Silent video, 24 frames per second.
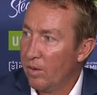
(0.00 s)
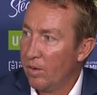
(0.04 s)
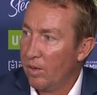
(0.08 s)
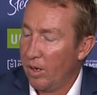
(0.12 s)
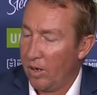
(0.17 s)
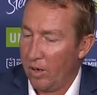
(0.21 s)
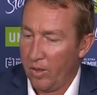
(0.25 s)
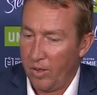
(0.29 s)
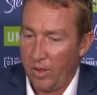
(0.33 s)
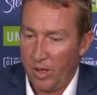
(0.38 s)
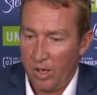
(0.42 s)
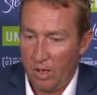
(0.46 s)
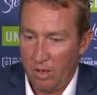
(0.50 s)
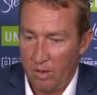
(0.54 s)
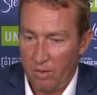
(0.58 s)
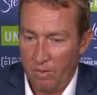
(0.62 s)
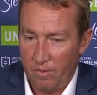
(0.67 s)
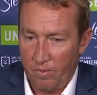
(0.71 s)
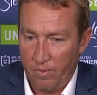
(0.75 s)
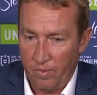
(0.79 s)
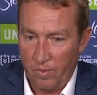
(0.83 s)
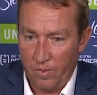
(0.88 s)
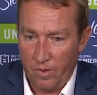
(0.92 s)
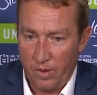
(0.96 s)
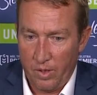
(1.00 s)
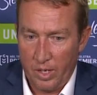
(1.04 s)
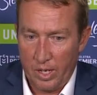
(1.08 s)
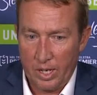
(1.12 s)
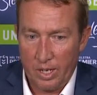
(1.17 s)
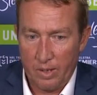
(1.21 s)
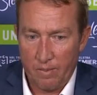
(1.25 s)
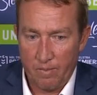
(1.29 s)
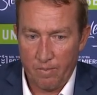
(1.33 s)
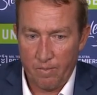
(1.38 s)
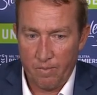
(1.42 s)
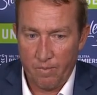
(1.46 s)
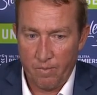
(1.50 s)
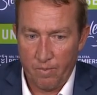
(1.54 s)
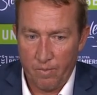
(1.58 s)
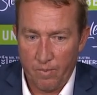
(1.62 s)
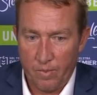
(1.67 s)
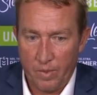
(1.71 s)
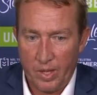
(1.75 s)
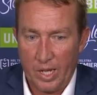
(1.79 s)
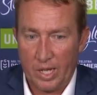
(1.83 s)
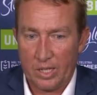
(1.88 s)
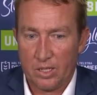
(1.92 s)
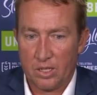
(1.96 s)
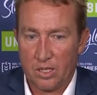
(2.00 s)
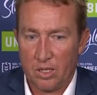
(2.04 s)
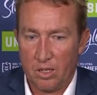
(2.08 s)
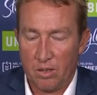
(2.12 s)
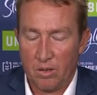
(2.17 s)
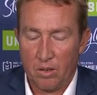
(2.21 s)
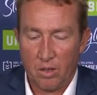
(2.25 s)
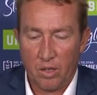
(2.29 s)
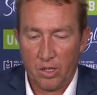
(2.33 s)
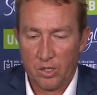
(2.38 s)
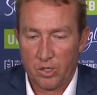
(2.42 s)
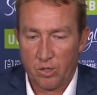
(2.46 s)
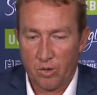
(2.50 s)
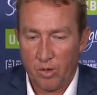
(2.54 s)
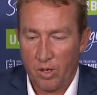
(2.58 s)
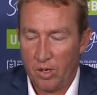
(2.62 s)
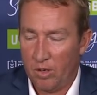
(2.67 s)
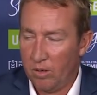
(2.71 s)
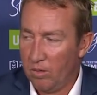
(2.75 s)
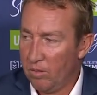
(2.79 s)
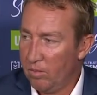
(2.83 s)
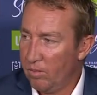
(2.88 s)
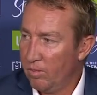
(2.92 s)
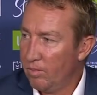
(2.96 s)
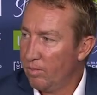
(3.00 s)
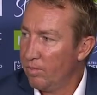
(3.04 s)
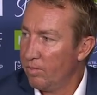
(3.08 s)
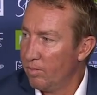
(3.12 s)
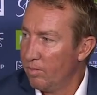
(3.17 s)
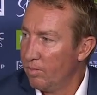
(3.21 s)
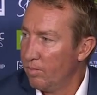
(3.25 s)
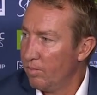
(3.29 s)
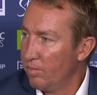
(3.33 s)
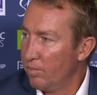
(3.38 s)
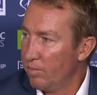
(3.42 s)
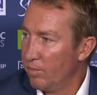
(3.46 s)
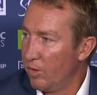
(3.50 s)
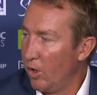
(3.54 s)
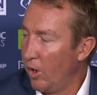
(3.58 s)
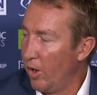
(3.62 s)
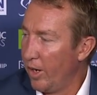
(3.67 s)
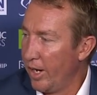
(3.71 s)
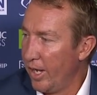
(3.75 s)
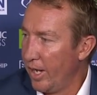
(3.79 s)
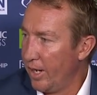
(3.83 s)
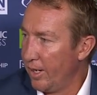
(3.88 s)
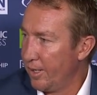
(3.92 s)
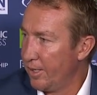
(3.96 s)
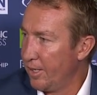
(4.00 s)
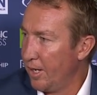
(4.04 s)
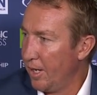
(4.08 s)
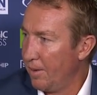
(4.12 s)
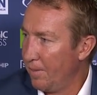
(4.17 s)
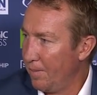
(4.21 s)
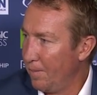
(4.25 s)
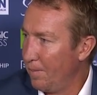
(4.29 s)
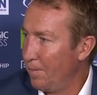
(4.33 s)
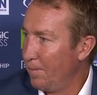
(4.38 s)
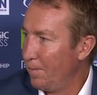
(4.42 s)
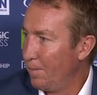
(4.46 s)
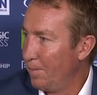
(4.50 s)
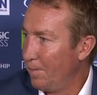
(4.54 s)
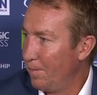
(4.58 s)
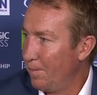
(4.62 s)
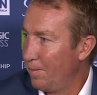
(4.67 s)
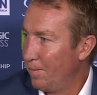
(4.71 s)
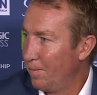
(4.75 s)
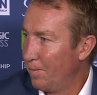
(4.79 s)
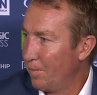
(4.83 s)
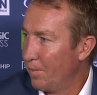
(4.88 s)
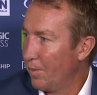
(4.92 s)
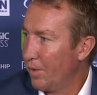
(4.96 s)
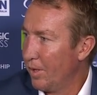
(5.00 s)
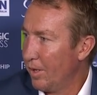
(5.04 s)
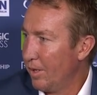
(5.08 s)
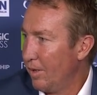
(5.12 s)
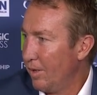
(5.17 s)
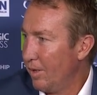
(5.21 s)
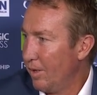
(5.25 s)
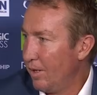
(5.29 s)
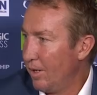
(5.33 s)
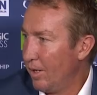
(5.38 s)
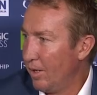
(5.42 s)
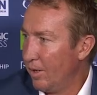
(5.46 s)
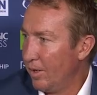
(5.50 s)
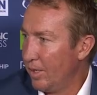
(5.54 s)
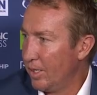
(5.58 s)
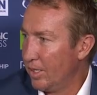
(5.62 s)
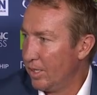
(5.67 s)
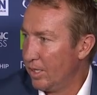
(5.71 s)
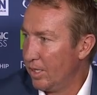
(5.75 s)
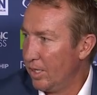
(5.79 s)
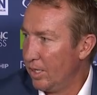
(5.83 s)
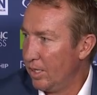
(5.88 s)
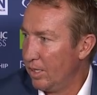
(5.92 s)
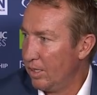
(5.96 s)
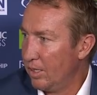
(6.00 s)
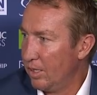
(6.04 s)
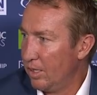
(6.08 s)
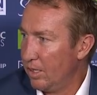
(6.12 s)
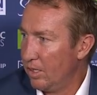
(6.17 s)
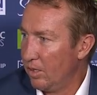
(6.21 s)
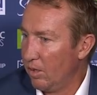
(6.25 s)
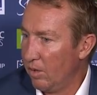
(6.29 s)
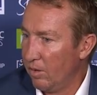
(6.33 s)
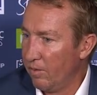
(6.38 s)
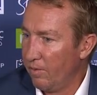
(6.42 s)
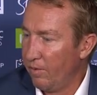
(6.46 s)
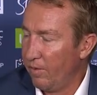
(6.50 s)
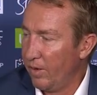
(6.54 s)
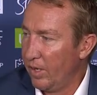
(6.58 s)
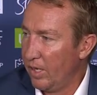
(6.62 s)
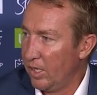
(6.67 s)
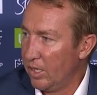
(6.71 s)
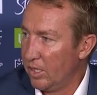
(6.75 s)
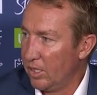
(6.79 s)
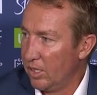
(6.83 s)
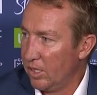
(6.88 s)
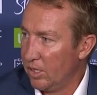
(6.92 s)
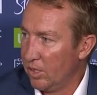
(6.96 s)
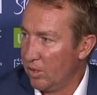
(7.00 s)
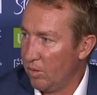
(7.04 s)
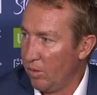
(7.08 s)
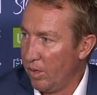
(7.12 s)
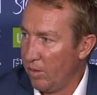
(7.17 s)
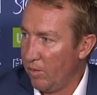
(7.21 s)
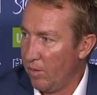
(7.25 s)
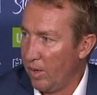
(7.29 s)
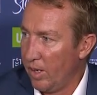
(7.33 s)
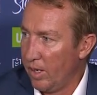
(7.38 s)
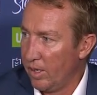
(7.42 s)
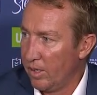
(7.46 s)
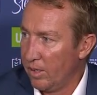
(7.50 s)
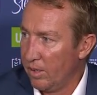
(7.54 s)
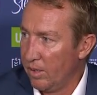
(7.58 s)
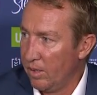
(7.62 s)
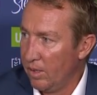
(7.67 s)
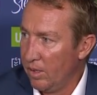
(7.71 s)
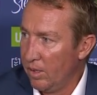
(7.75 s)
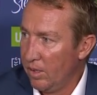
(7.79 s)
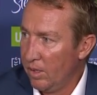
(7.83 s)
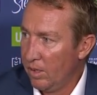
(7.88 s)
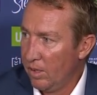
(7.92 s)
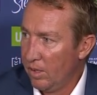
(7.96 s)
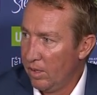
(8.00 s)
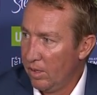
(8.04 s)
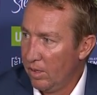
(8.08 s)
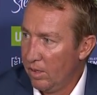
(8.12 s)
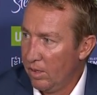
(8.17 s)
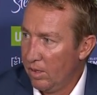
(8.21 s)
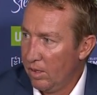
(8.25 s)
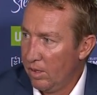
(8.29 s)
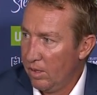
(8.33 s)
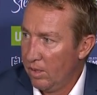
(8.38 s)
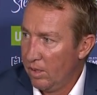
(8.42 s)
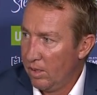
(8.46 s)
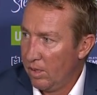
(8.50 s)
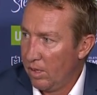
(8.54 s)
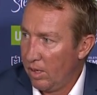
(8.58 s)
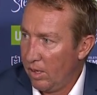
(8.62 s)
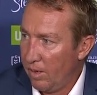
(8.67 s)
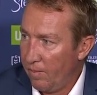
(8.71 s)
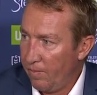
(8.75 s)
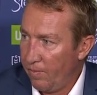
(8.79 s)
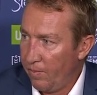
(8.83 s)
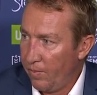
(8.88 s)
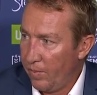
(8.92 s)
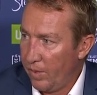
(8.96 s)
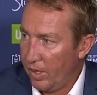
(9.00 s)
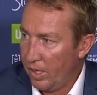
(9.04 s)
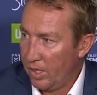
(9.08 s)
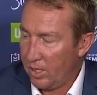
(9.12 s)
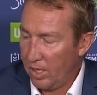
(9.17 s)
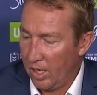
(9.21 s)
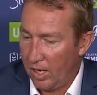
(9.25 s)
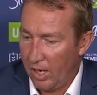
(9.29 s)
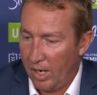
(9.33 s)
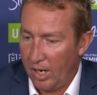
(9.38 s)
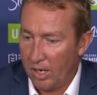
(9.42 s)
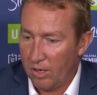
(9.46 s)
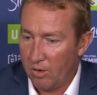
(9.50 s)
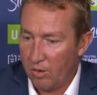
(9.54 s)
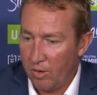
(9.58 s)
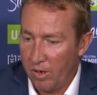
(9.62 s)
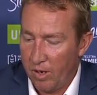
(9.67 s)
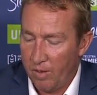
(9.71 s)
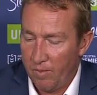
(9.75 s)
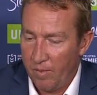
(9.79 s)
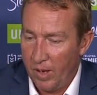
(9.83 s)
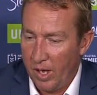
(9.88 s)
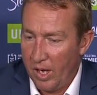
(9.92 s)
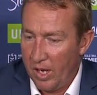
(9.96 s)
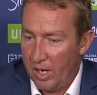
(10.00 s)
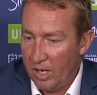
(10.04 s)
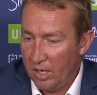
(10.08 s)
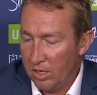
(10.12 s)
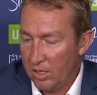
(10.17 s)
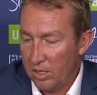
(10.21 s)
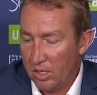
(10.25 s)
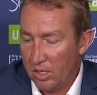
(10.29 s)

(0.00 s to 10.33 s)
and I think um, that's a Latrell nine out of ten. He, you know he's, he's he's not finished. He's twenty one. Um, he's a hungry man,